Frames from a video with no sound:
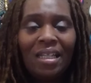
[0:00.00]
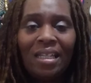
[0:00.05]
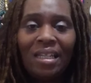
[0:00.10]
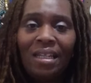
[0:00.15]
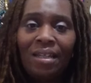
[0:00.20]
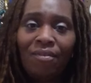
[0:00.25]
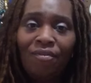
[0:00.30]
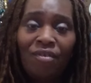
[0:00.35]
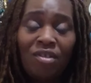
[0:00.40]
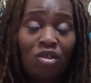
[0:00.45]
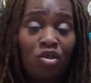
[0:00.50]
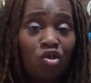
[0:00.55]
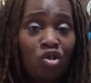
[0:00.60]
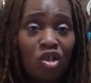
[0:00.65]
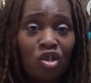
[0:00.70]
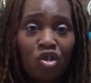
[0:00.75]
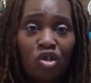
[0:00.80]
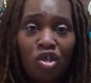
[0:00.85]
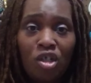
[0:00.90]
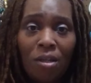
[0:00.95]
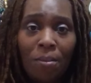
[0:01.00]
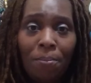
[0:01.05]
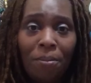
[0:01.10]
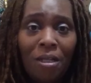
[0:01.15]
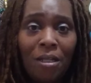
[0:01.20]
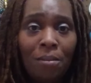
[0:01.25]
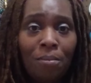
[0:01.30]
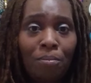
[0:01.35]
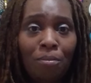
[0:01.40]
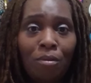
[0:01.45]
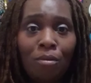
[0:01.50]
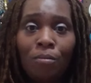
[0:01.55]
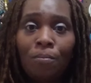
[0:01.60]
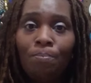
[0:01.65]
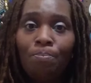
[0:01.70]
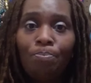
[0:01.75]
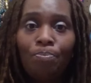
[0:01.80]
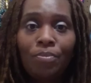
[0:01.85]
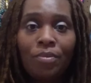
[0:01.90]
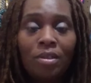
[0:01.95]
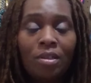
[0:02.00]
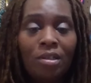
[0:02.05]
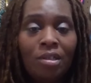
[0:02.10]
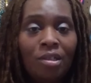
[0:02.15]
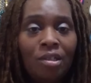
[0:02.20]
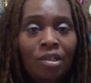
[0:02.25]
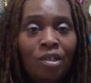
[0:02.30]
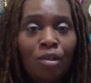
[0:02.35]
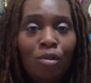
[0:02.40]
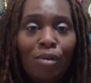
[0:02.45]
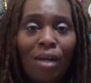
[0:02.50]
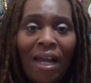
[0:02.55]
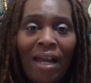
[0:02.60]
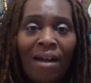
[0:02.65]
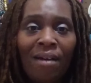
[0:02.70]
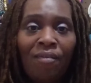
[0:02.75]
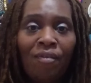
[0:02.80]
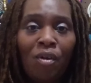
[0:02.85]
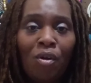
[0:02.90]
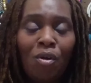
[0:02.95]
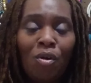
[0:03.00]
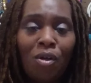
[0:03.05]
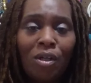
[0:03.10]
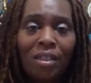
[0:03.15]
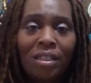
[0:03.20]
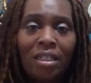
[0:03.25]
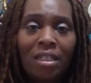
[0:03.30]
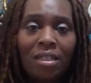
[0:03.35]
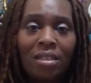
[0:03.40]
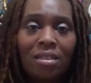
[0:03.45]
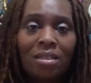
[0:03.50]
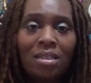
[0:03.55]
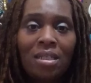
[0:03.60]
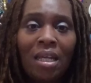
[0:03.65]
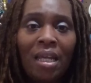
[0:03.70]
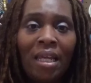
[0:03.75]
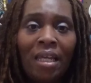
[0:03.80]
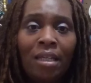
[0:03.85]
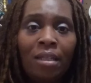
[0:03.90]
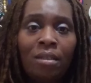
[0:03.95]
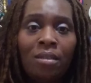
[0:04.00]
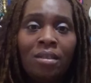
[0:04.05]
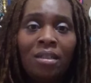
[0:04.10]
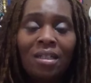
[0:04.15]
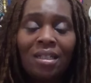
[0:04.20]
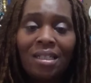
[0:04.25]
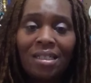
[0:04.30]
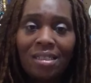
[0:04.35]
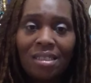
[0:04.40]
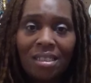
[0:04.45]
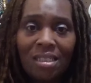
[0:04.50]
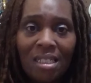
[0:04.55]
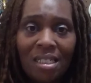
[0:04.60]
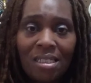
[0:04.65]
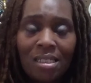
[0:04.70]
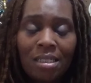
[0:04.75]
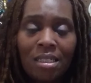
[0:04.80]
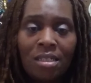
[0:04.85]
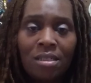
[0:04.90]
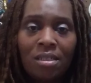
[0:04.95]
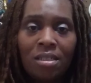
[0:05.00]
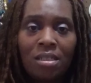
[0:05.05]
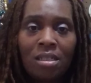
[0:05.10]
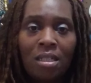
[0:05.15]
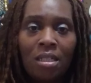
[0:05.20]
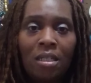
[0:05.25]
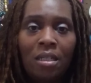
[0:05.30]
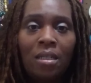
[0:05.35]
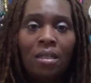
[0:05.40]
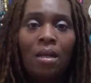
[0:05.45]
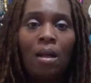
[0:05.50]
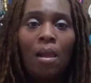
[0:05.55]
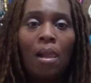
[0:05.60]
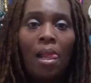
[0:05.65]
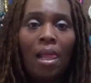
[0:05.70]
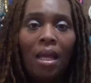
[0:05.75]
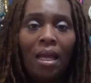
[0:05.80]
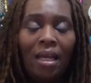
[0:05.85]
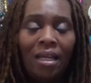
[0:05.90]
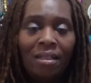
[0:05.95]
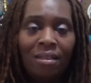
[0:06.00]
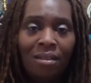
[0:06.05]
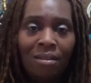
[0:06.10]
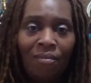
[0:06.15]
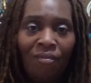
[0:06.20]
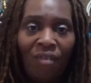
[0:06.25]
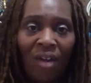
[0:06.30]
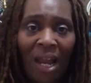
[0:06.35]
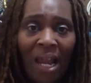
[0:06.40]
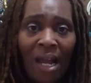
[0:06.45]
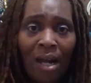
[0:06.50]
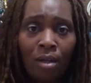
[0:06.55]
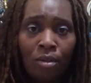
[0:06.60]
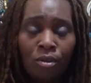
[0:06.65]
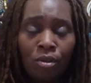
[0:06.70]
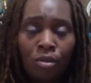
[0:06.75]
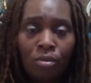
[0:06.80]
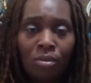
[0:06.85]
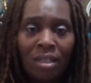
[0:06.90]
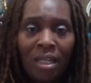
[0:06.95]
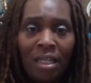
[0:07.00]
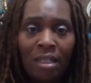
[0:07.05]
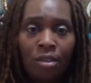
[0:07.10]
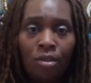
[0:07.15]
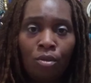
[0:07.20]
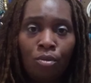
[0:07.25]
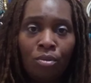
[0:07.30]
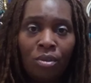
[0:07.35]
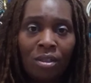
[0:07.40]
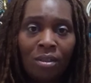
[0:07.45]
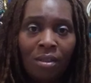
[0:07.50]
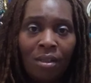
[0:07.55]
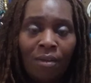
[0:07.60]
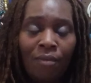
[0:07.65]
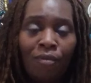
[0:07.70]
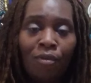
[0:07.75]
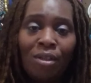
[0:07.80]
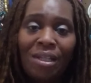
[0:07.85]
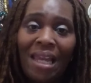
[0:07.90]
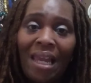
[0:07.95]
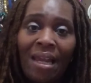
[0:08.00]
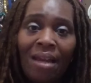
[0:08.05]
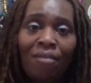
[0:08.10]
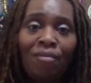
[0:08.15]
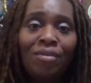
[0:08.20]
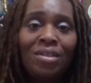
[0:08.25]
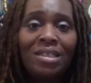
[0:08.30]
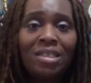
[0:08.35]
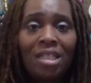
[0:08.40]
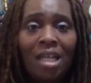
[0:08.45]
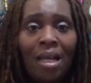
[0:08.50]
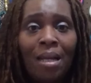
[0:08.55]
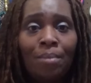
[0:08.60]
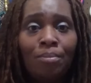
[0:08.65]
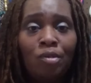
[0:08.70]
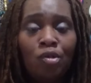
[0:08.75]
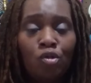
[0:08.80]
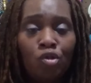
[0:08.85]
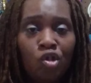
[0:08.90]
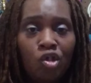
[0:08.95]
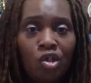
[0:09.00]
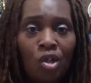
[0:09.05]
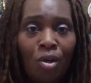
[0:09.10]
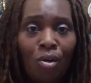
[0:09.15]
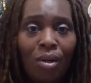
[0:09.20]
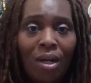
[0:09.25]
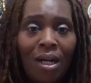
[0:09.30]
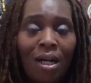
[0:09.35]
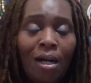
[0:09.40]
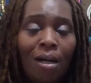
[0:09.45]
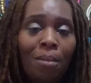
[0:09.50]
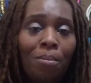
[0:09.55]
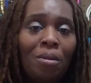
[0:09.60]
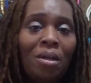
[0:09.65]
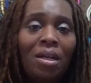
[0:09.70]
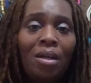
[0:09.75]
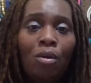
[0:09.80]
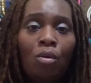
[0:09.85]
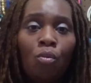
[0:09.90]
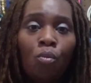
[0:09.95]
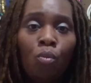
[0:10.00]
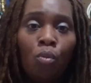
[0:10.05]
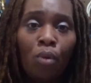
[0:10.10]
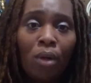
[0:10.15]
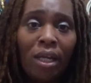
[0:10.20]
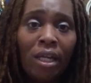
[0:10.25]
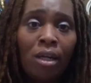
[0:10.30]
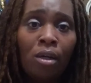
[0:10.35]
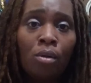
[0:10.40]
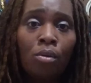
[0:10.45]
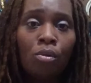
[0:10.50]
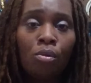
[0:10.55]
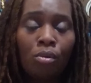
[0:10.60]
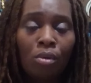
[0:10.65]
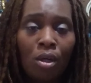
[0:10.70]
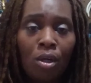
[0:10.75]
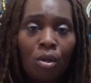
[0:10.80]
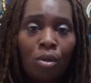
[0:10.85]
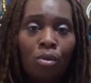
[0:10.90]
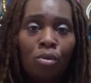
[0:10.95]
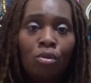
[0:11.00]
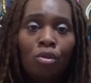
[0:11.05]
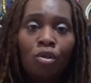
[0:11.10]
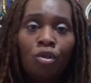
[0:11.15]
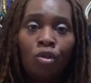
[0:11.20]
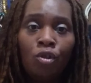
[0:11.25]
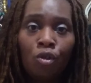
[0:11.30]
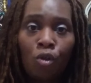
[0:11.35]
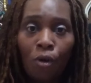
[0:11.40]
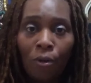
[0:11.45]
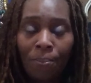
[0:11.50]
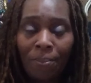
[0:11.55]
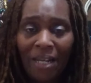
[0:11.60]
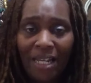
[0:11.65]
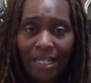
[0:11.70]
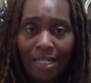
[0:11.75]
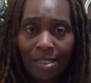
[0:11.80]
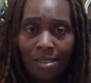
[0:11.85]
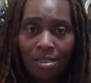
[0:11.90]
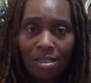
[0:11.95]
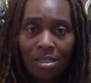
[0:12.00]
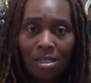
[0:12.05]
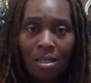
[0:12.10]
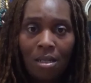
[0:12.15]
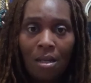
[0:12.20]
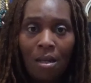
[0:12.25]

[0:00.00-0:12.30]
if it's just 10 people, you have an audience, and the consistency and the value that you deliver every time you show up will grow your base.